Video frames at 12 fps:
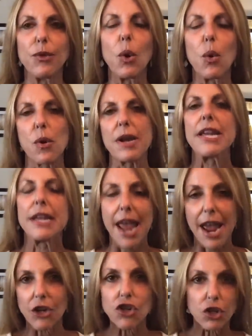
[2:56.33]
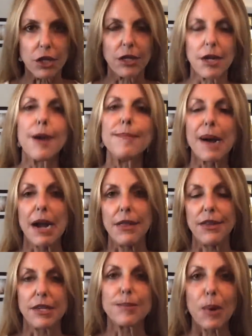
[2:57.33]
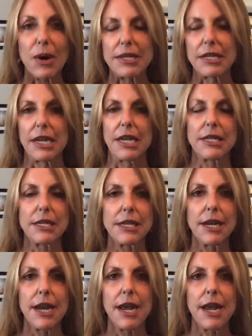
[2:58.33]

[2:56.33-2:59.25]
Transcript: or inaction by this president.